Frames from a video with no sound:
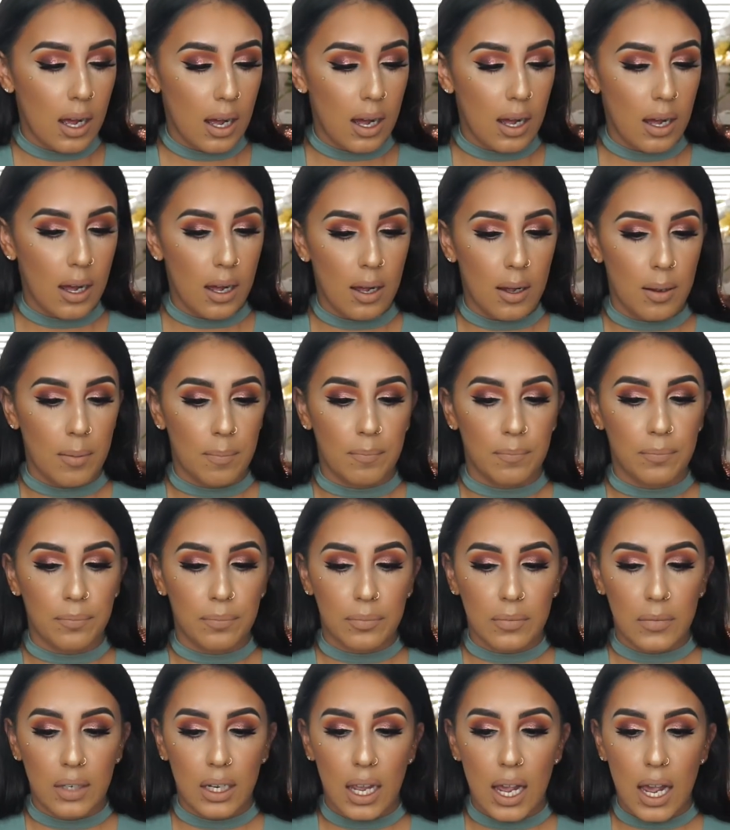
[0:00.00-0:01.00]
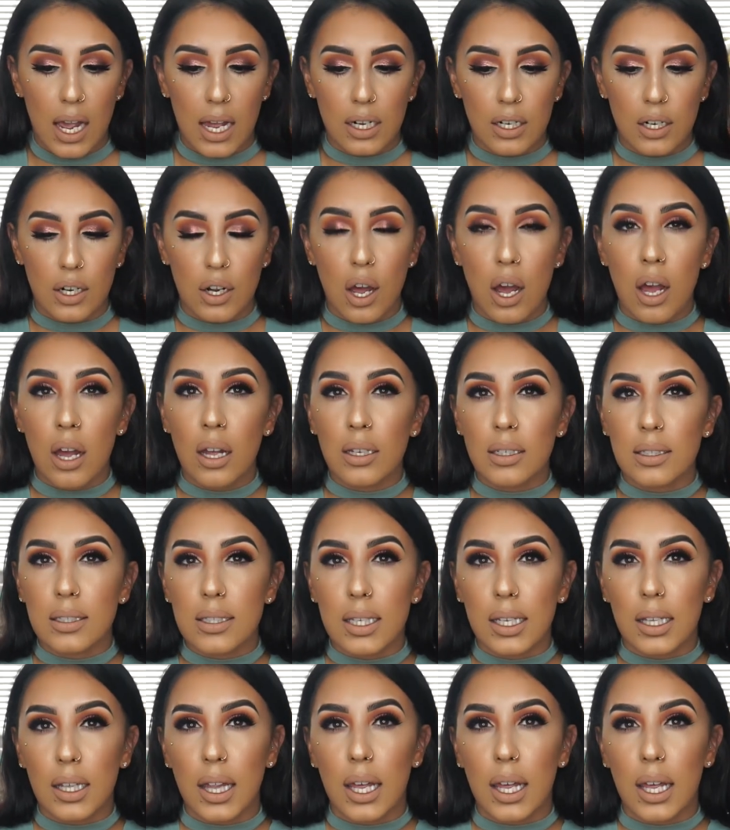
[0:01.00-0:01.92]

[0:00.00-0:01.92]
Um, not to